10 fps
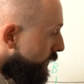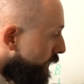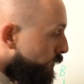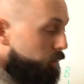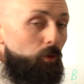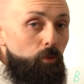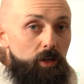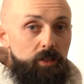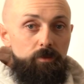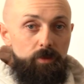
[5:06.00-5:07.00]
if we were
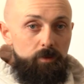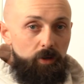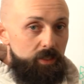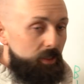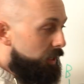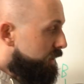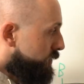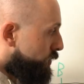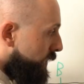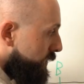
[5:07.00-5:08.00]
running a minimized gain
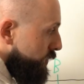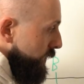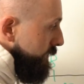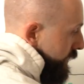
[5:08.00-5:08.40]
strategy,